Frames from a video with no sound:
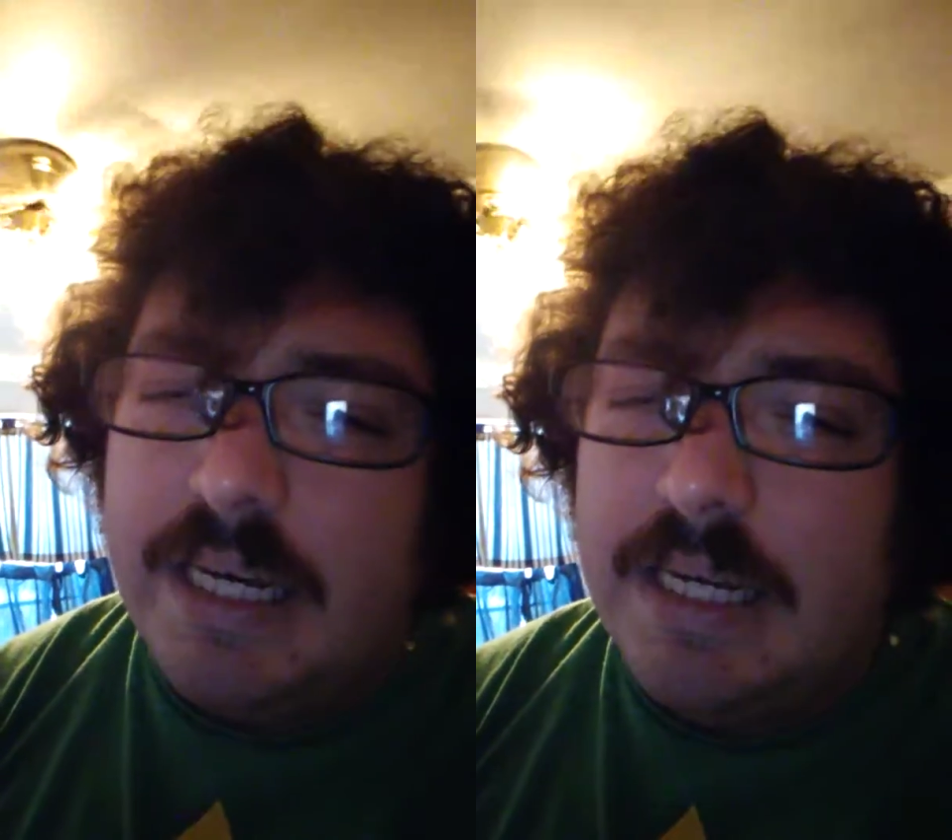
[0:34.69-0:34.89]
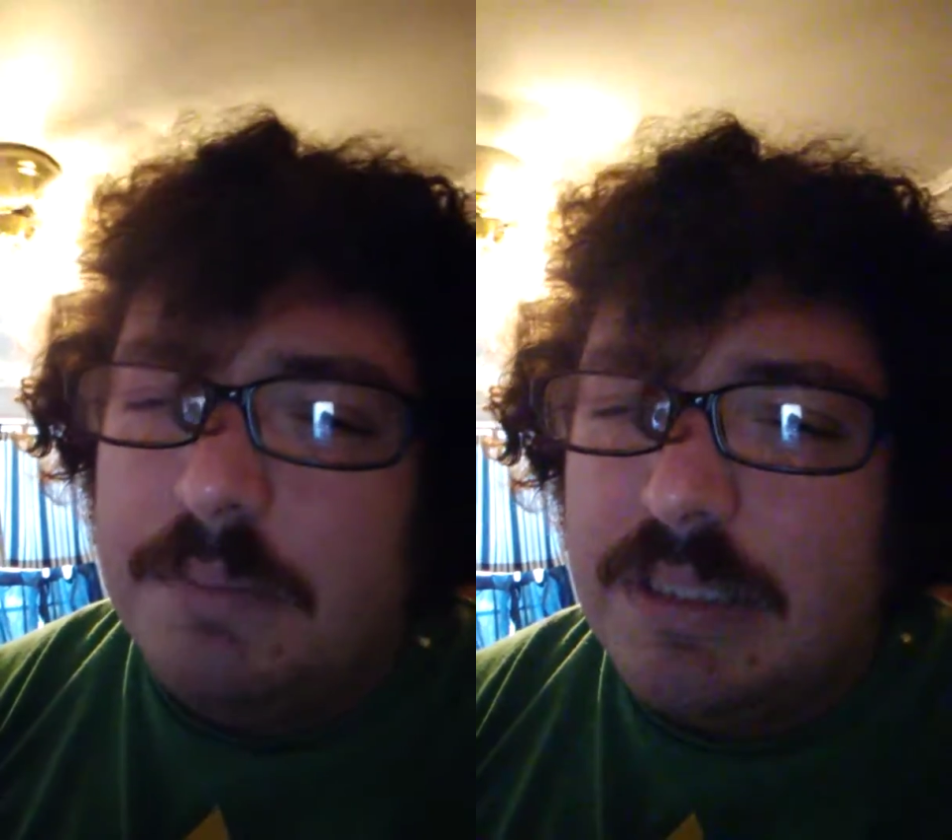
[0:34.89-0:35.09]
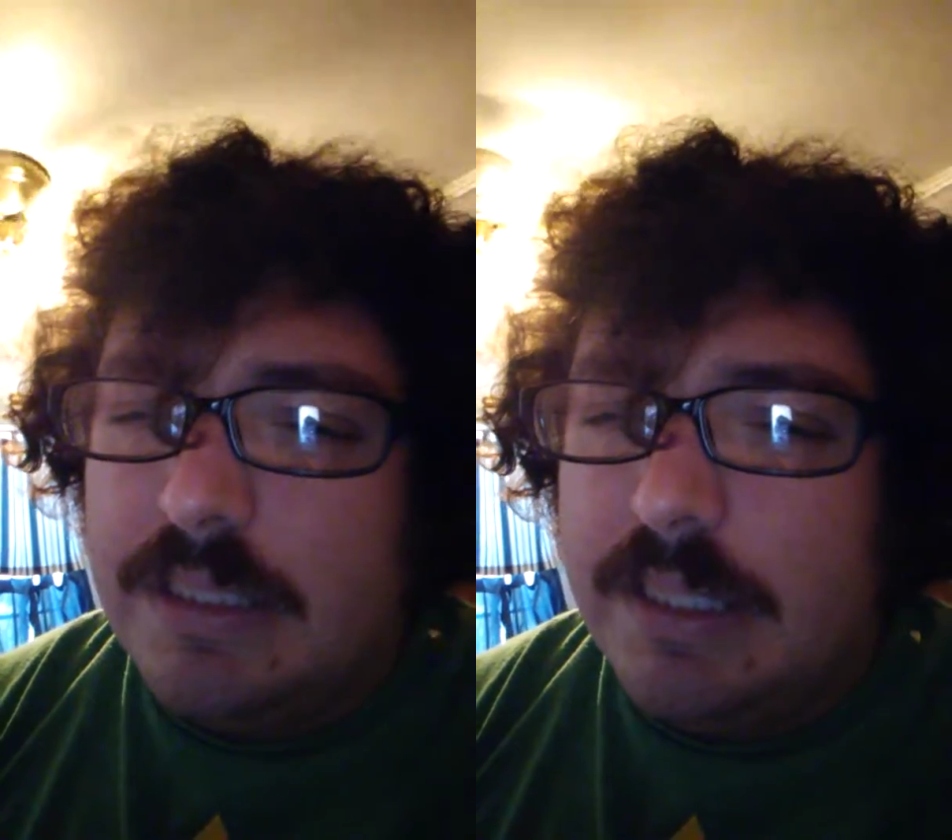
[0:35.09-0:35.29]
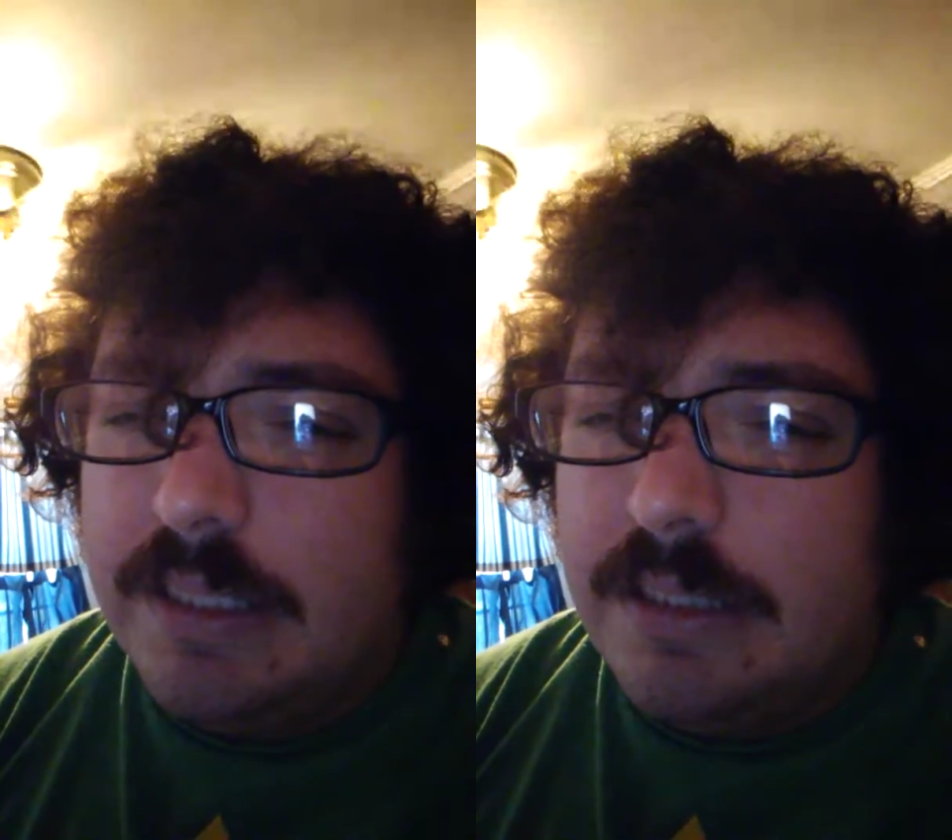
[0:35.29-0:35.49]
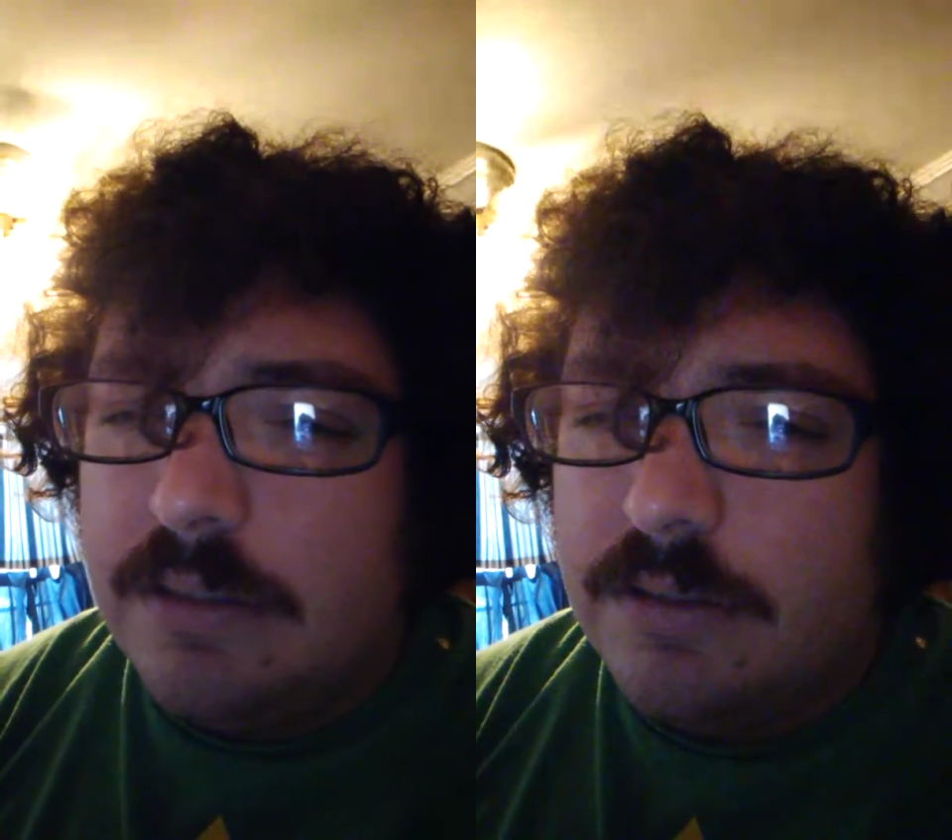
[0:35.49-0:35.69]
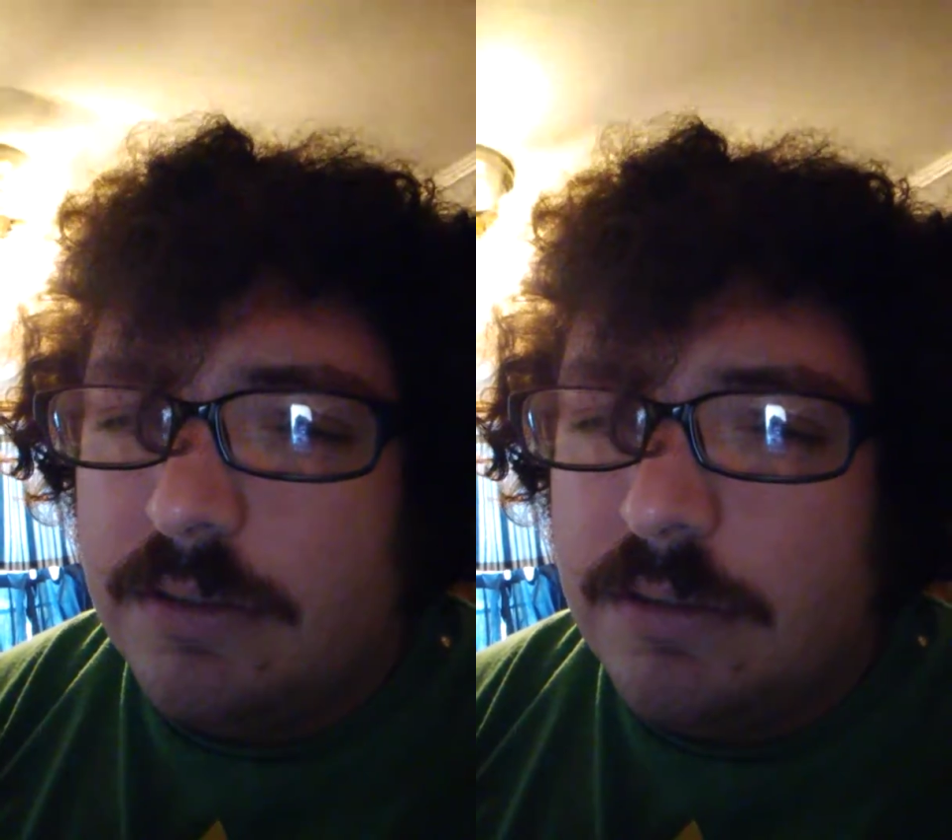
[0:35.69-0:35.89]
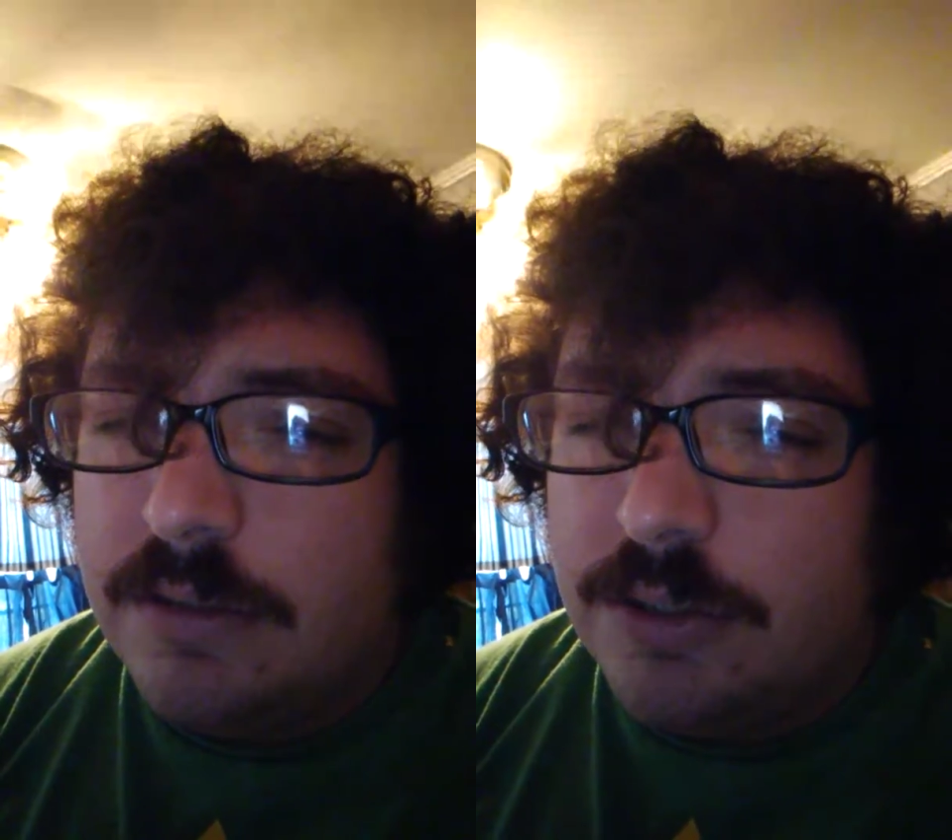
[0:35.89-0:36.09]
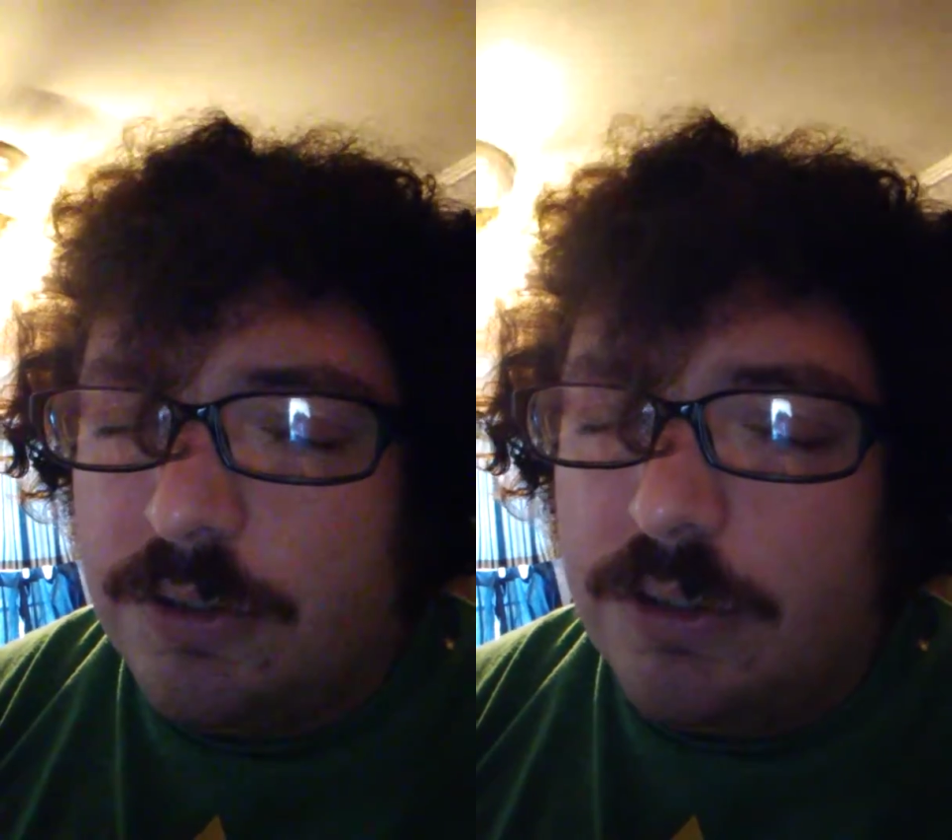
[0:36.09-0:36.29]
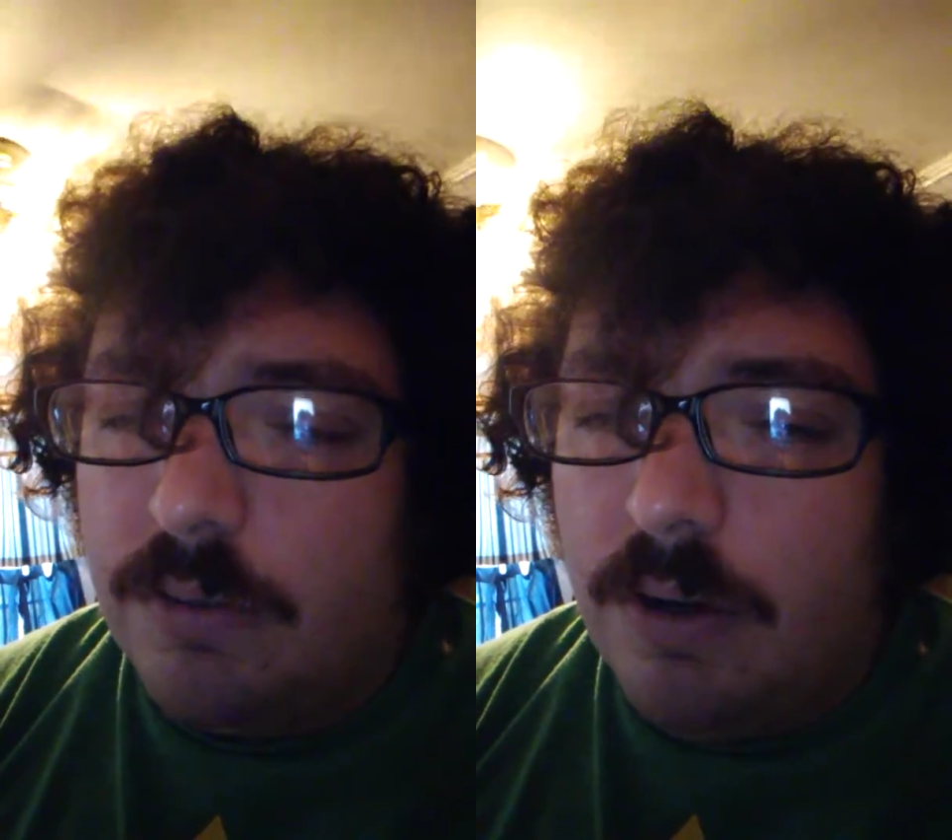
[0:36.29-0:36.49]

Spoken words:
games today to show